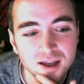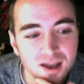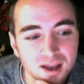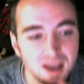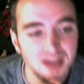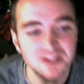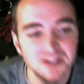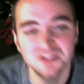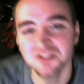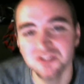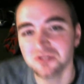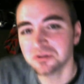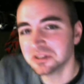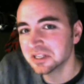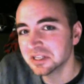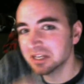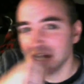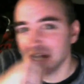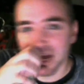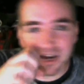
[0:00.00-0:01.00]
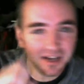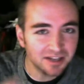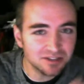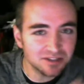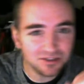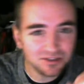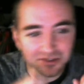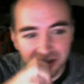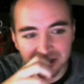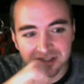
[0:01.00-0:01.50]
And as soon as I got it, I
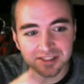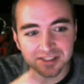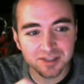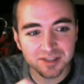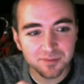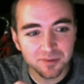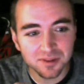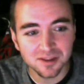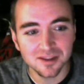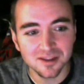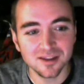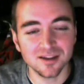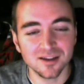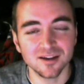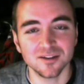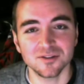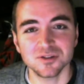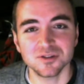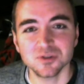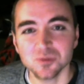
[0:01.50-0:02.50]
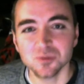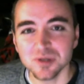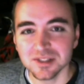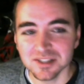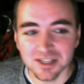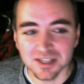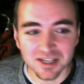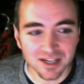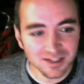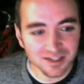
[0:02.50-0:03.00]
sipped the sweet
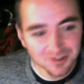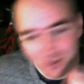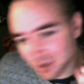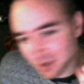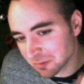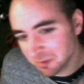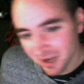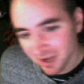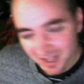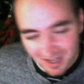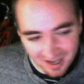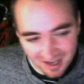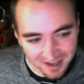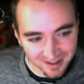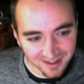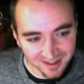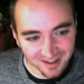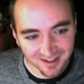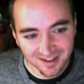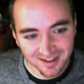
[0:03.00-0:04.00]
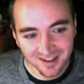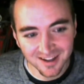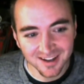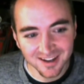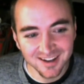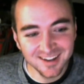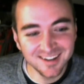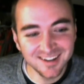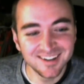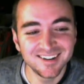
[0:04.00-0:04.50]
tea, and I took a bite out of the
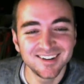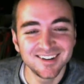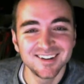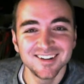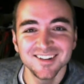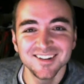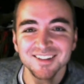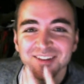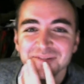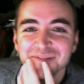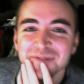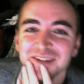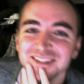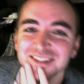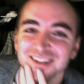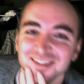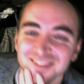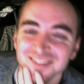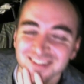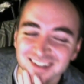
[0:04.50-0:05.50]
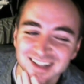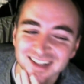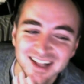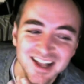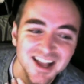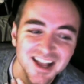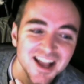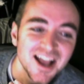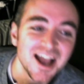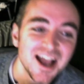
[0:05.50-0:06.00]
the McDouble,
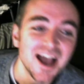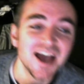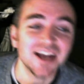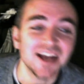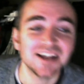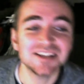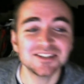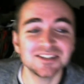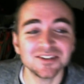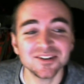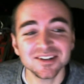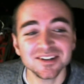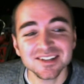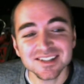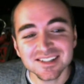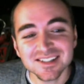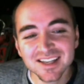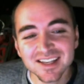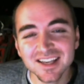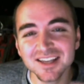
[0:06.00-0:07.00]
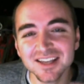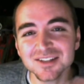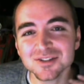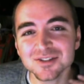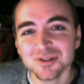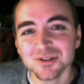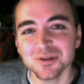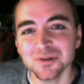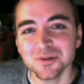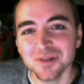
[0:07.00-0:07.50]
and I started singing
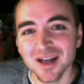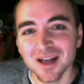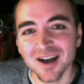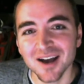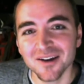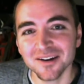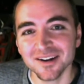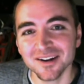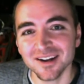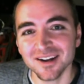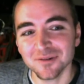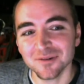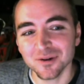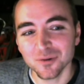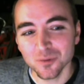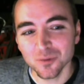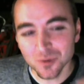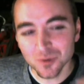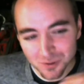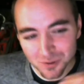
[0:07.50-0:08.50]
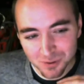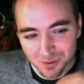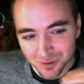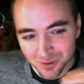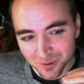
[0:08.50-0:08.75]
so loud, and I went, woo!